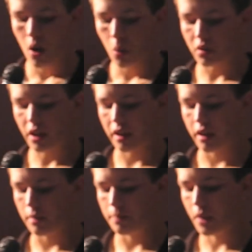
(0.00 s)
Well, not
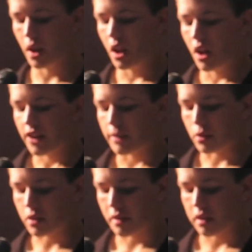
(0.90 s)
good. The
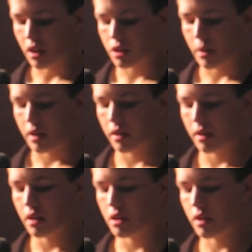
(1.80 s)
bullet is lodged about
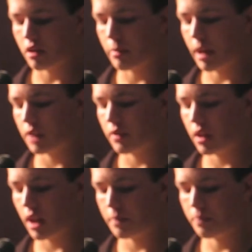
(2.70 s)
6 inches in the back of his
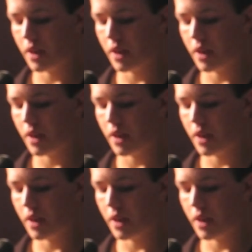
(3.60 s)
head,